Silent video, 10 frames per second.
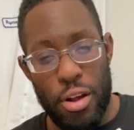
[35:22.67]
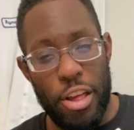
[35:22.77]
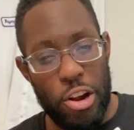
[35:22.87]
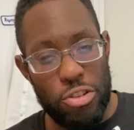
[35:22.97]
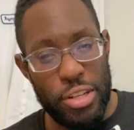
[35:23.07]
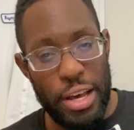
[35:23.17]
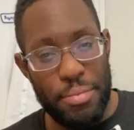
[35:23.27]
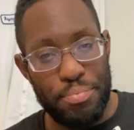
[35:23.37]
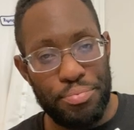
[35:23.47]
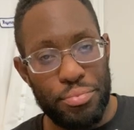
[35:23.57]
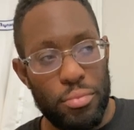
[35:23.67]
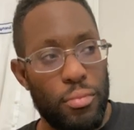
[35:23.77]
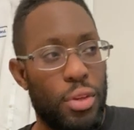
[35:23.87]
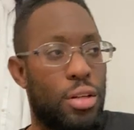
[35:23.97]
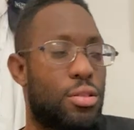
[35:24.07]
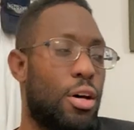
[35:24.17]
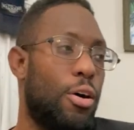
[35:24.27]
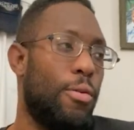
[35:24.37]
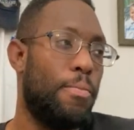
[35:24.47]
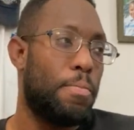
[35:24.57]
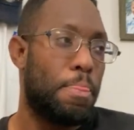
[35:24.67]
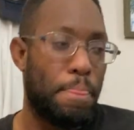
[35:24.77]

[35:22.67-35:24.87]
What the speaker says: You understand? So